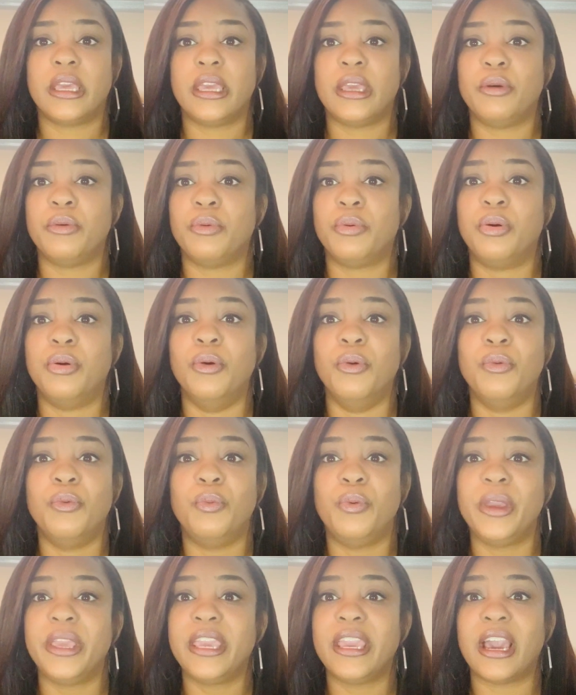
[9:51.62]

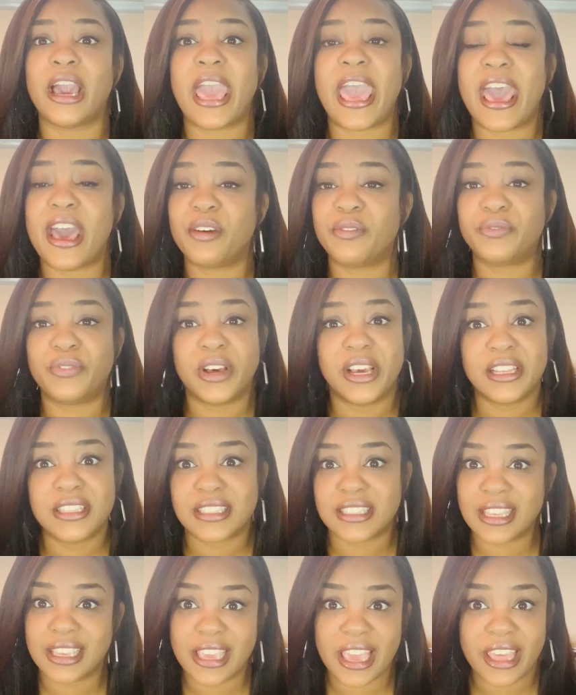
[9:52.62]
We have fun
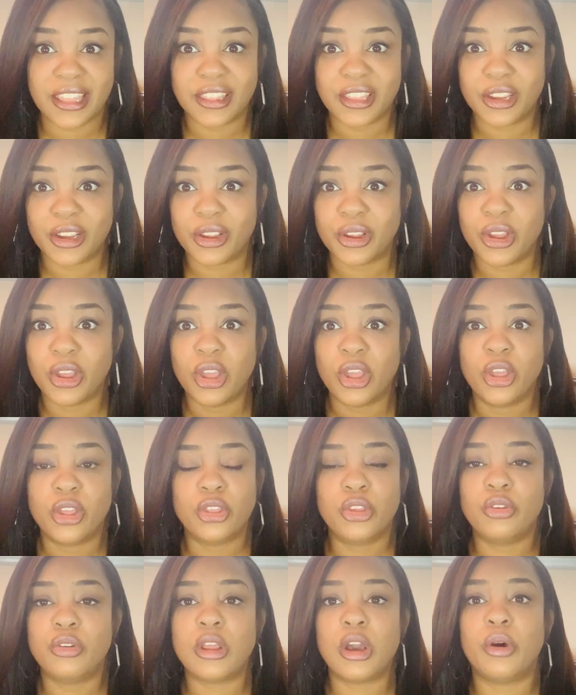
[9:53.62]
together.
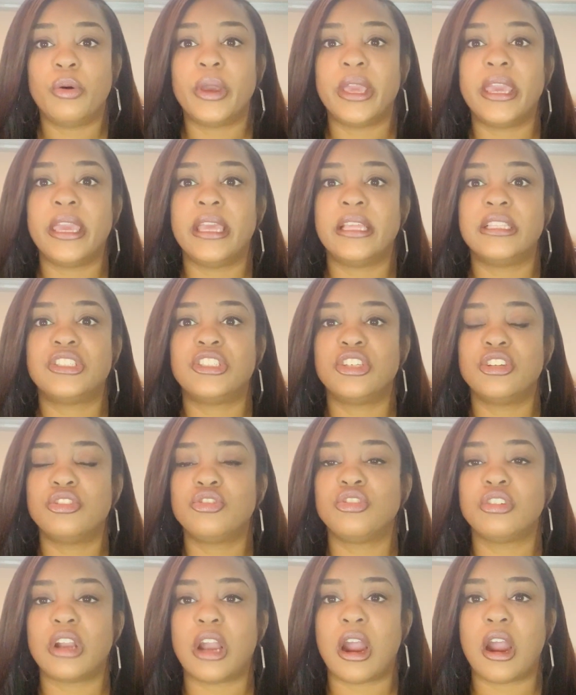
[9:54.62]

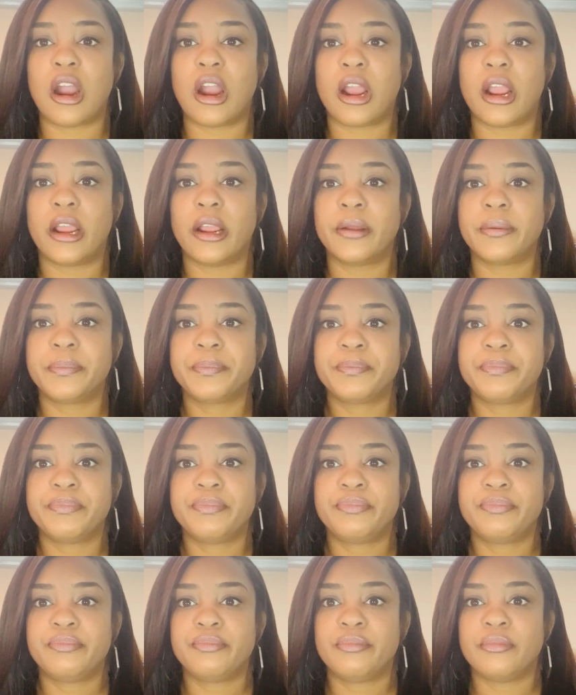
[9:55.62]
Children are
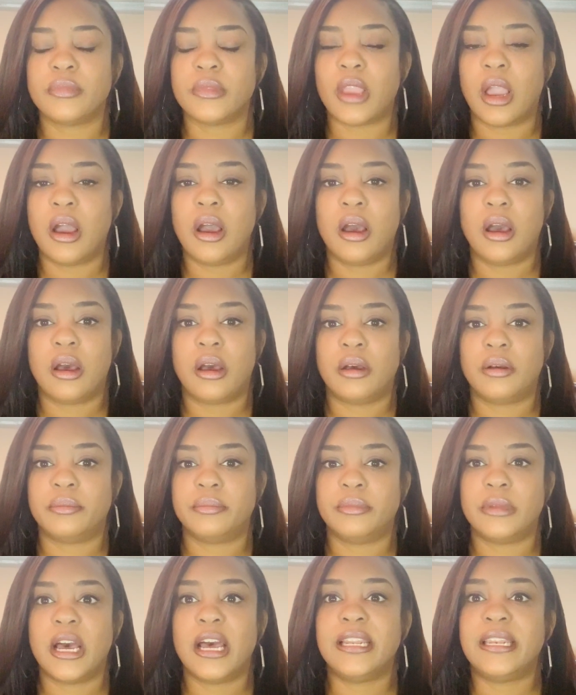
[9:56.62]

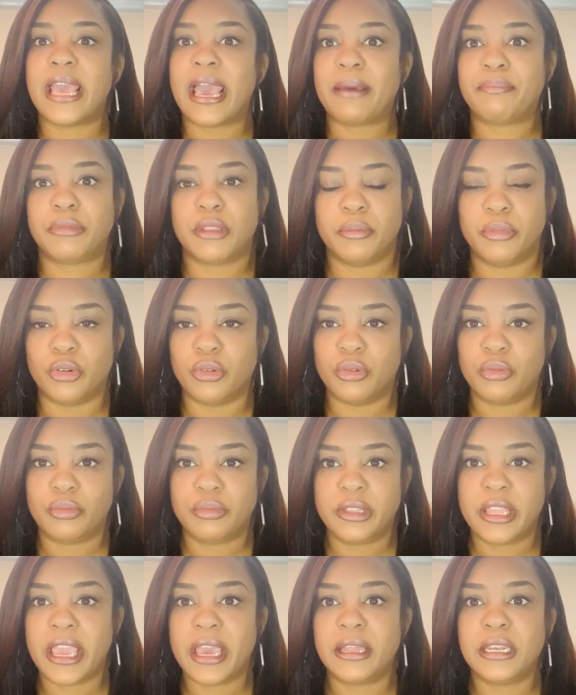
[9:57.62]
adaptable.
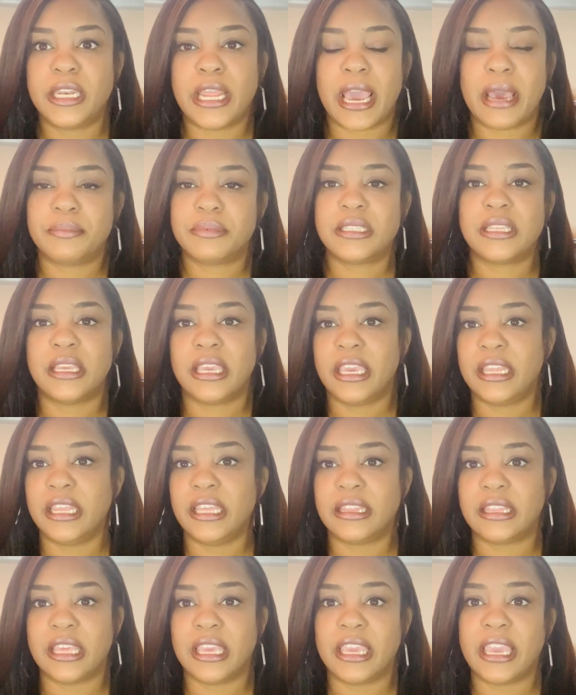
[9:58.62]
They adapt to
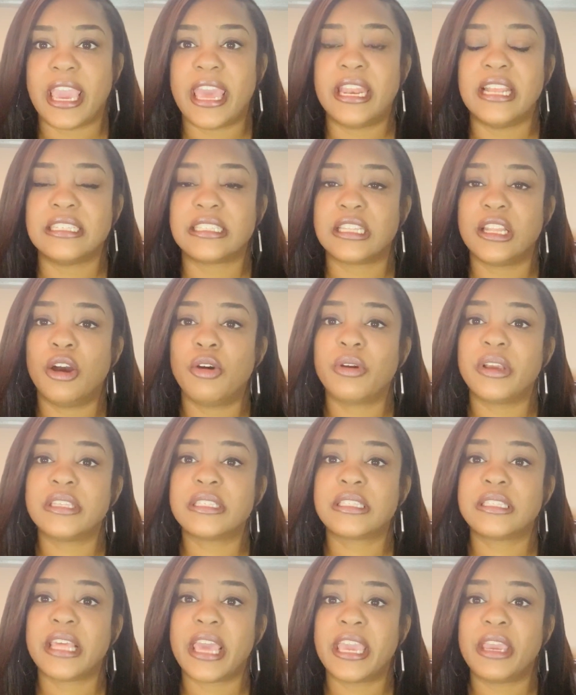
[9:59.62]
anything, and as long
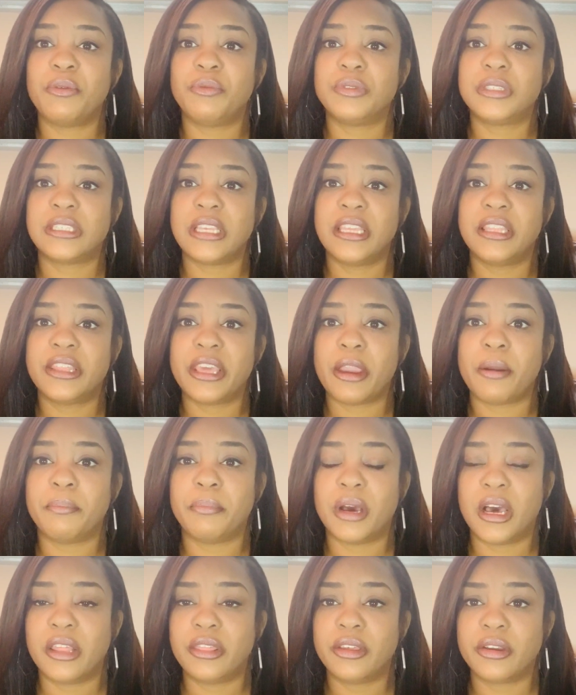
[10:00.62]
as they see their
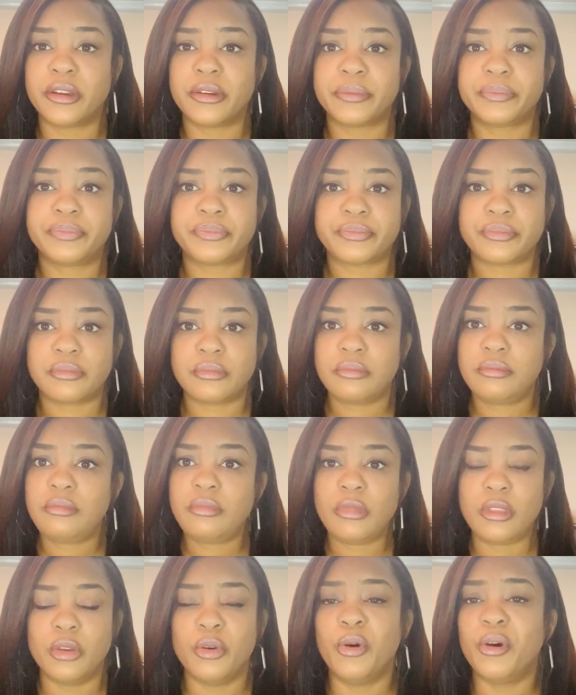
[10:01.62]
mother
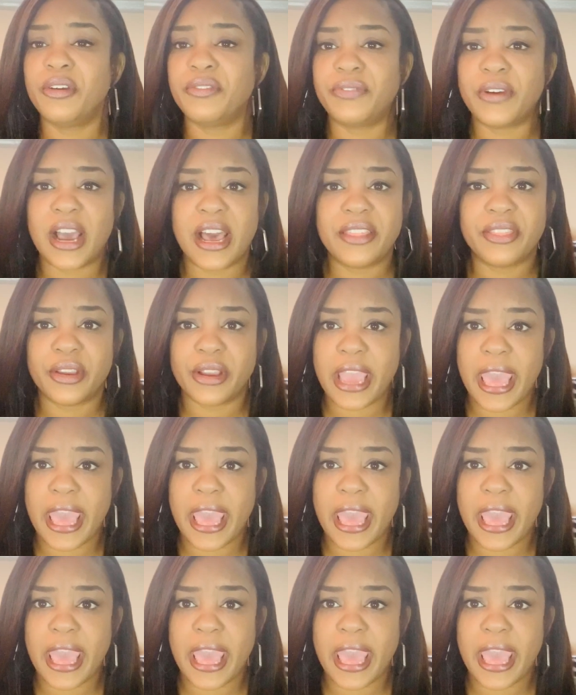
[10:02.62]
or father